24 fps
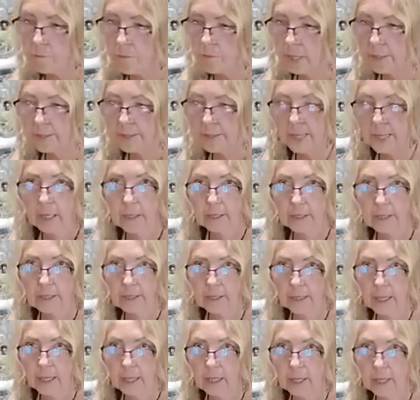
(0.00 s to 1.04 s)
salads
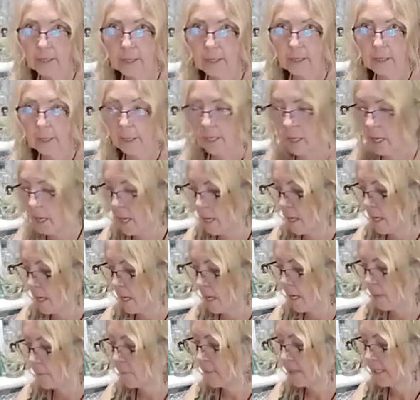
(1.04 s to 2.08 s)
and that kind of thing.
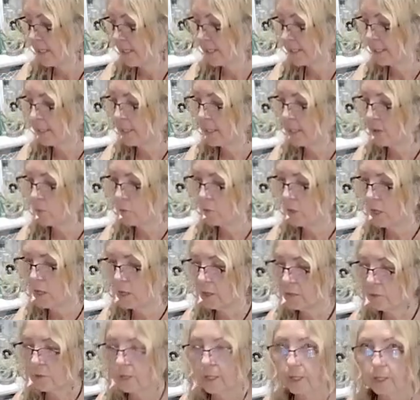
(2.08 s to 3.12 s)
But it's a little
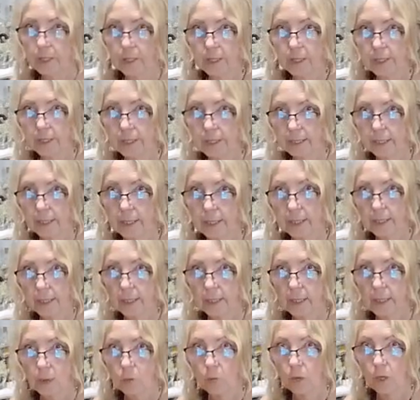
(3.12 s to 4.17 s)
watery. You can see it's a
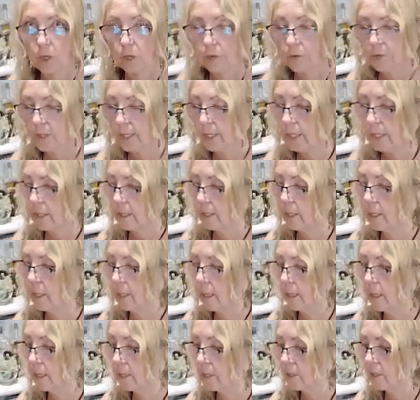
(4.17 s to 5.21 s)
little watery,
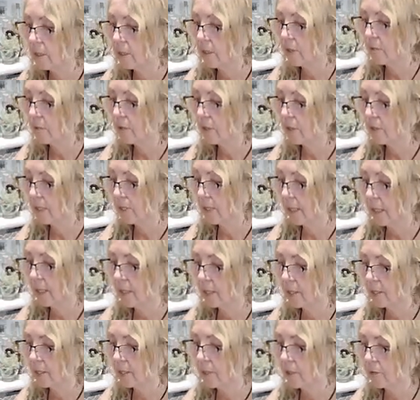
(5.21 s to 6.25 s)
and so for the
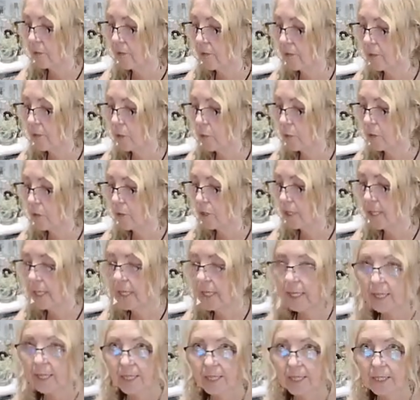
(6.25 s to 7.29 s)
salad. So if you were to
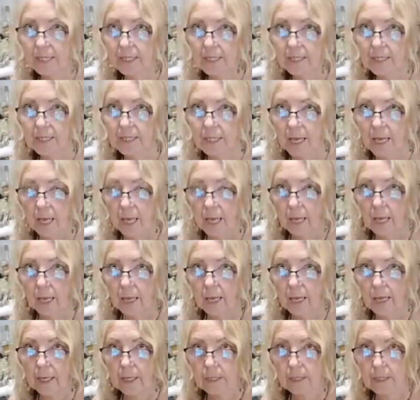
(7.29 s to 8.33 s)
heat this
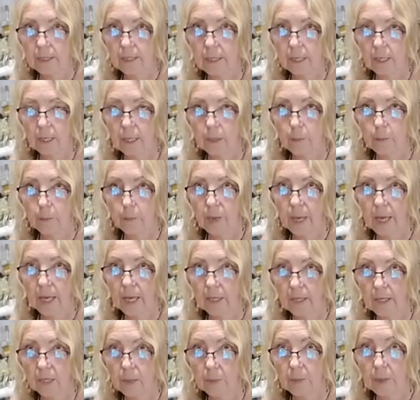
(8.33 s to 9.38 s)
and add a
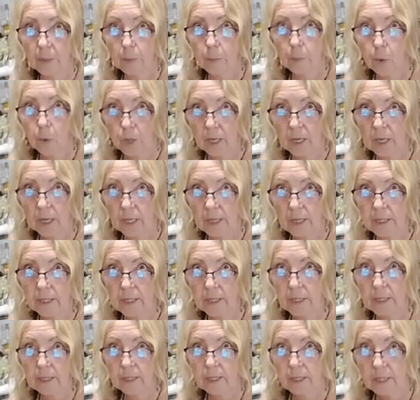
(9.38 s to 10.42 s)
little bit more honey
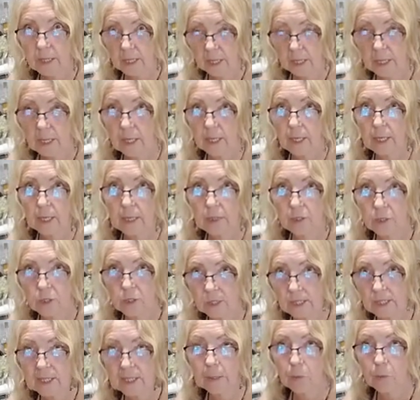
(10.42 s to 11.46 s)
to thicken it and
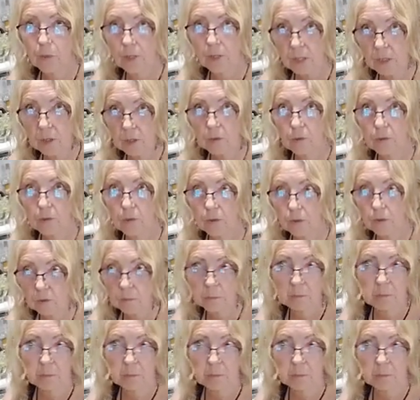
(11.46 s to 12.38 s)
just simmer it over